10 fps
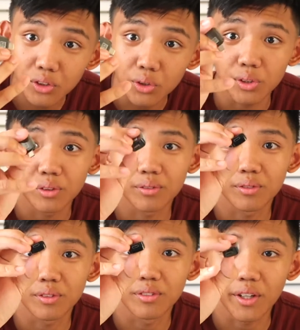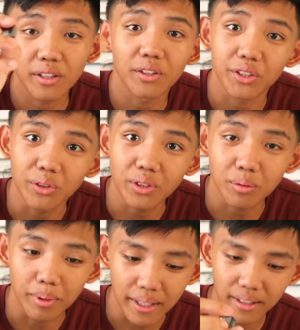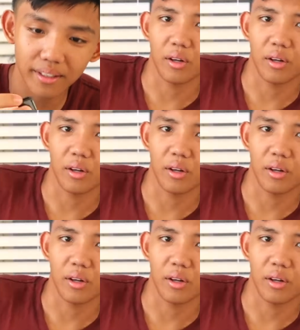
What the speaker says: to regular USB.